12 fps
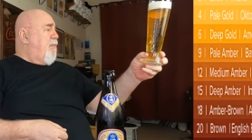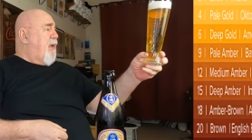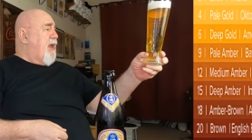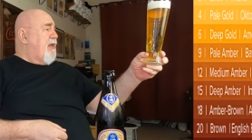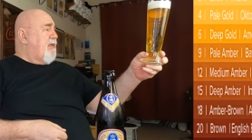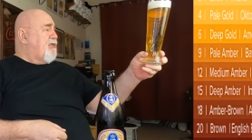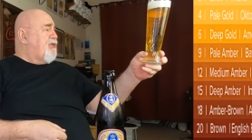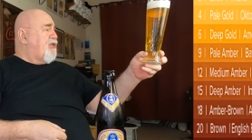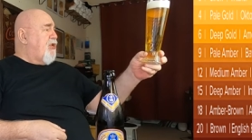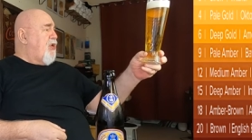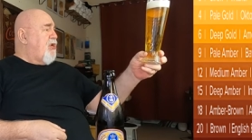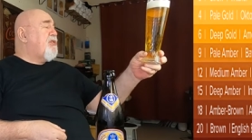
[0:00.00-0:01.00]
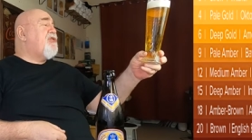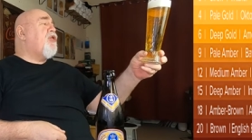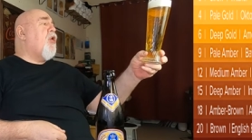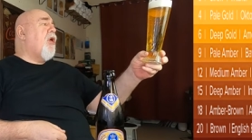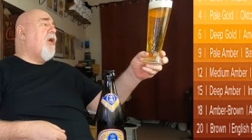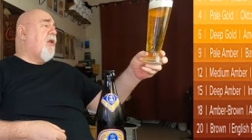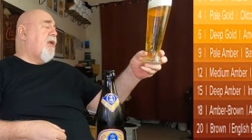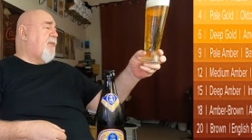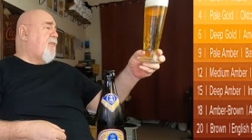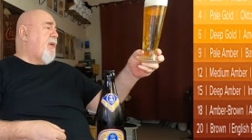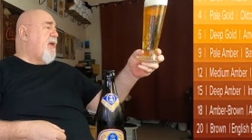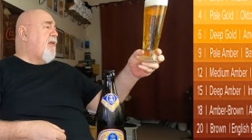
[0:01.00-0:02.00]
pale straw, straw colour,
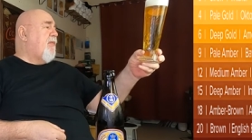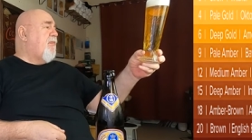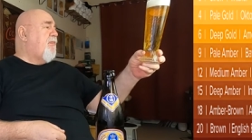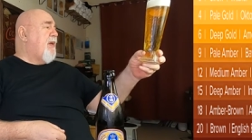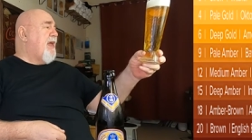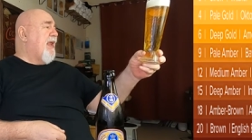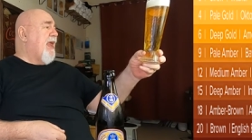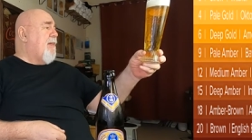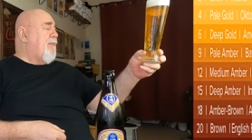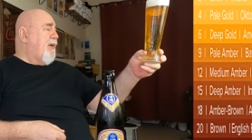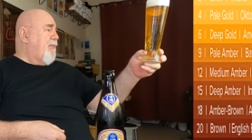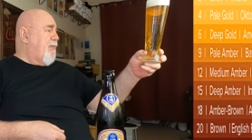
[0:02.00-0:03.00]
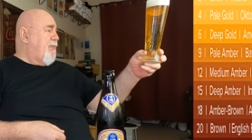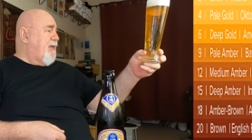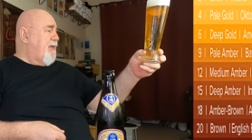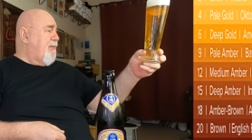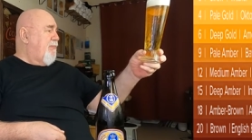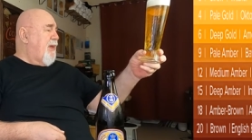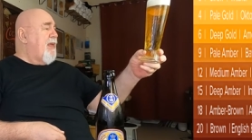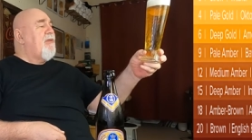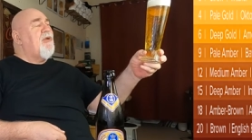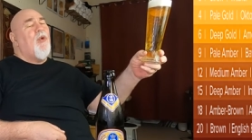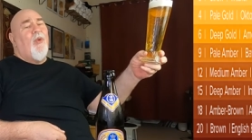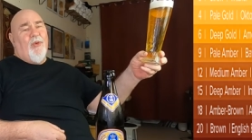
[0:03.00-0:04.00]
pale, pale amber maybe,
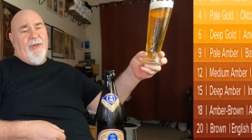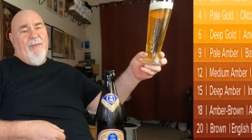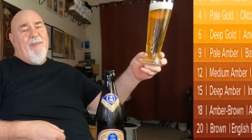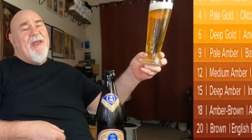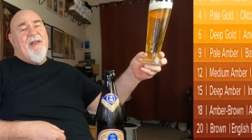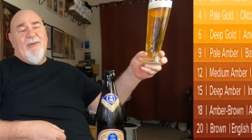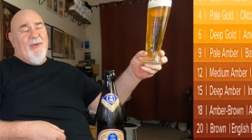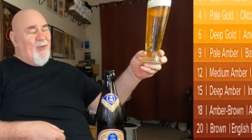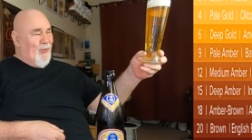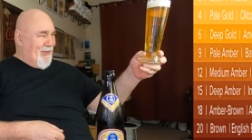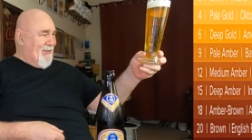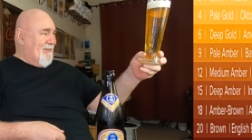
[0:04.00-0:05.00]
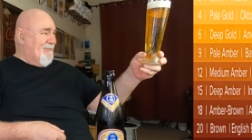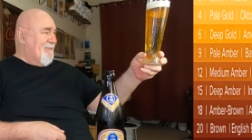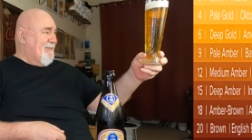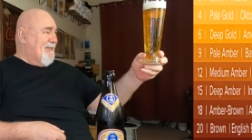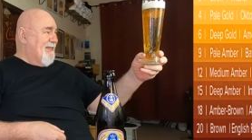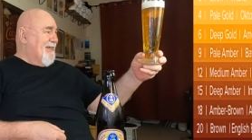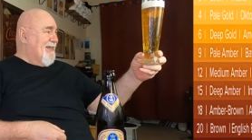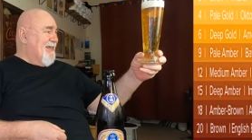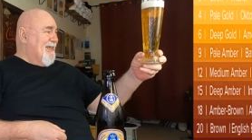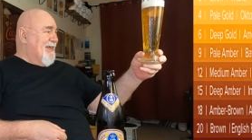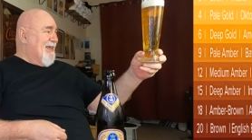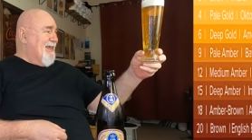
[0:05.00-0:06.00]
pale gold, pale gold.
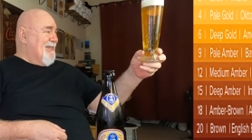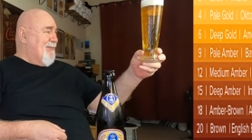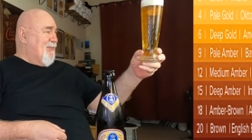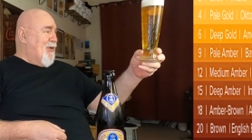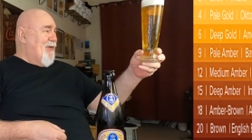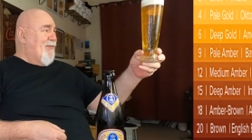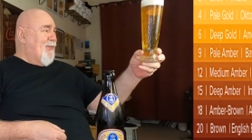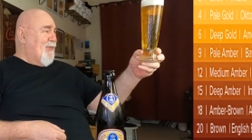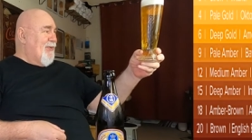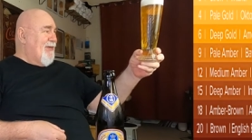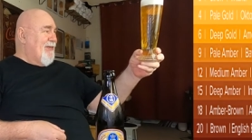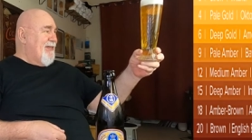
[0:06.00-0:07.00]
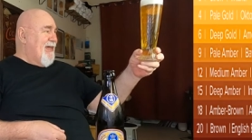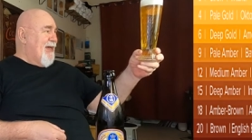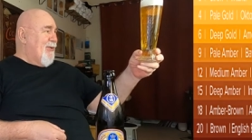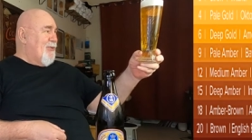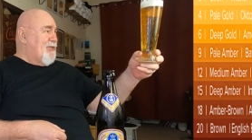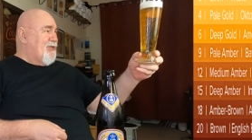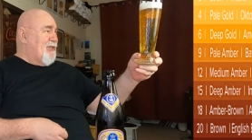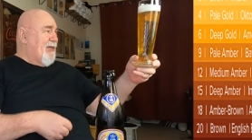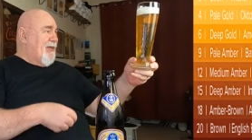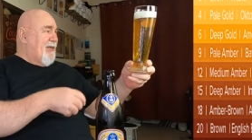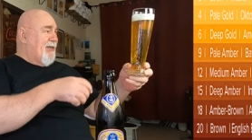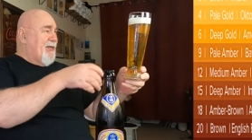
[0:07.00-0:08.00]
It's a beautiful yellowish
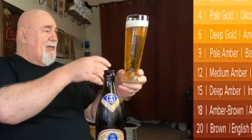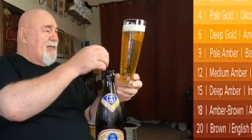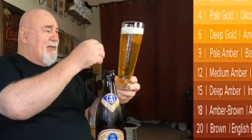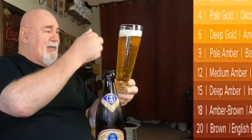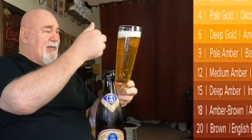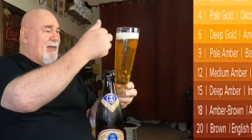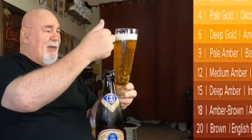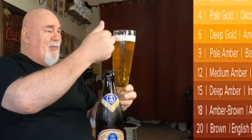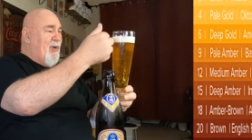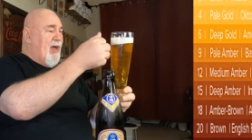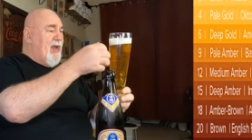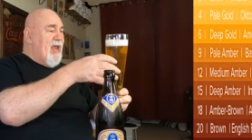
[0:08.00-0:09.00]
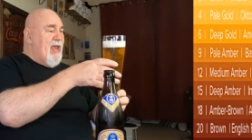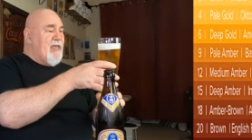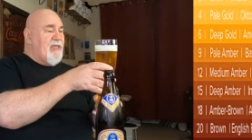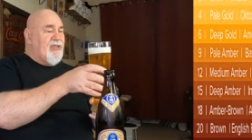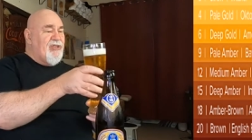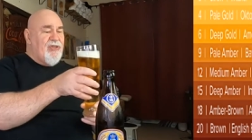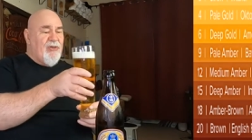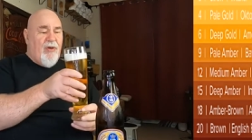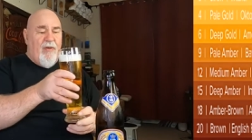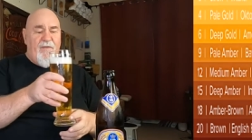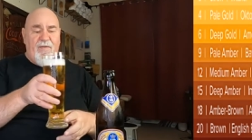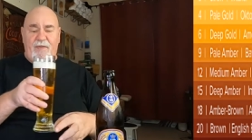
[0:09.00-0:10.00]
colour, about an inch
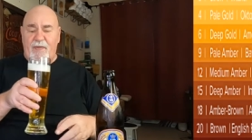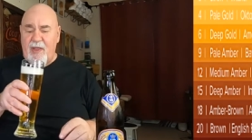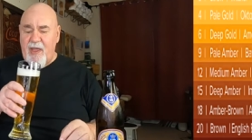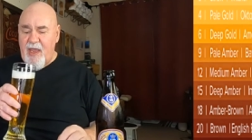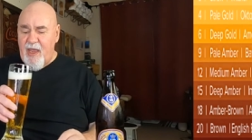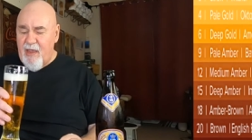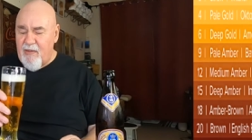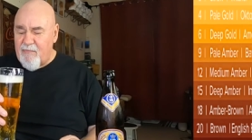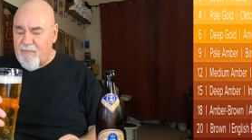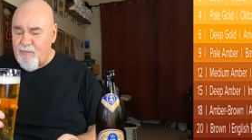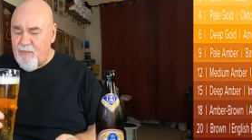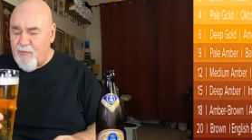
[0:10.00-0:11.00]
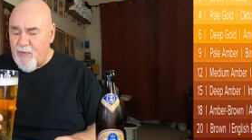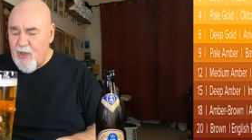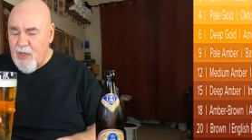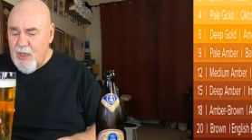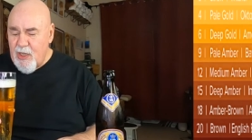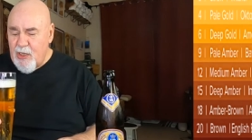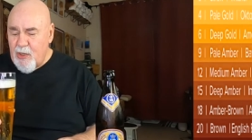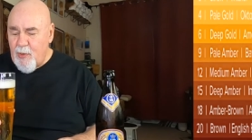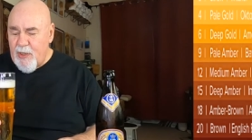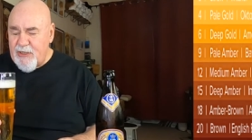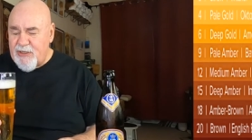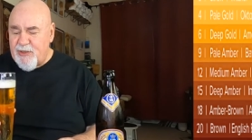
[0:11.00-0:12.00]
of uh,
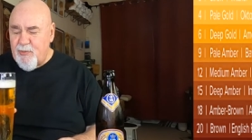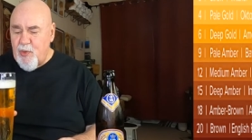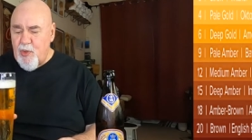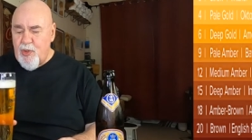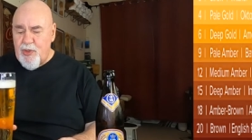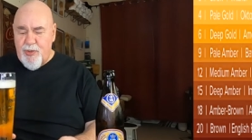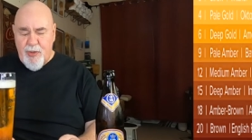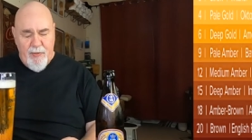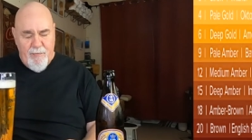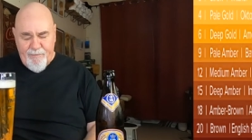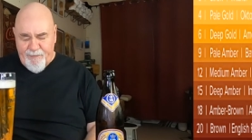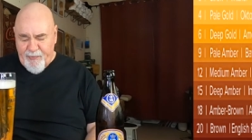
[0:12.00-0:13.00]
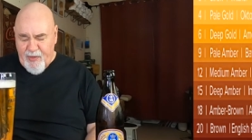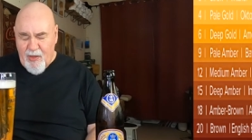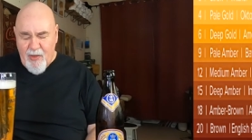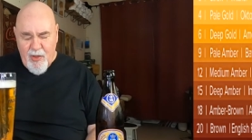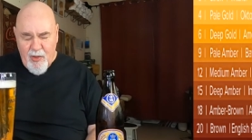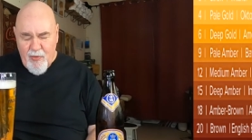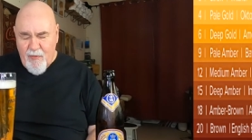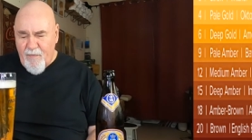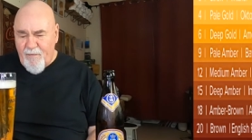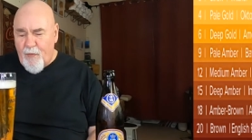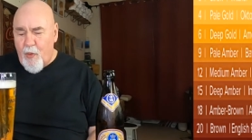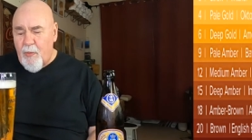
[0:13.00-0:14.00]
quite smooth
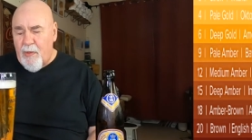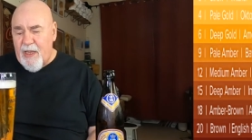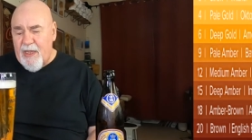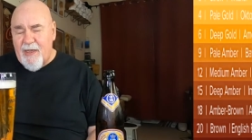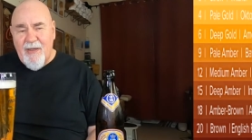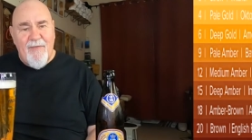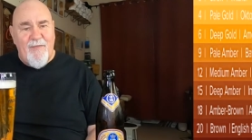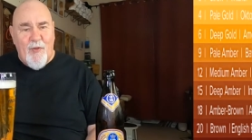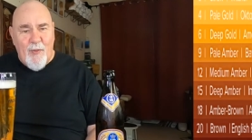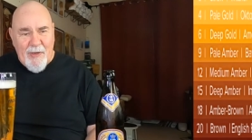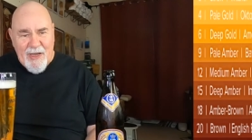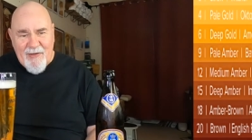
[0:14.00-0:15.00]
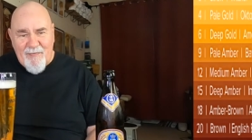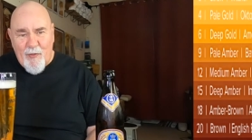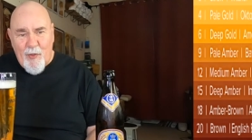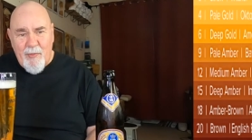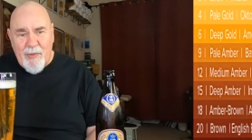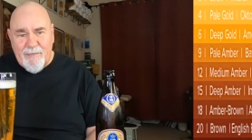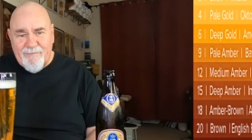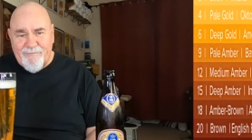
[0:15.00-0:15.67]
foam-like, foam-like foam,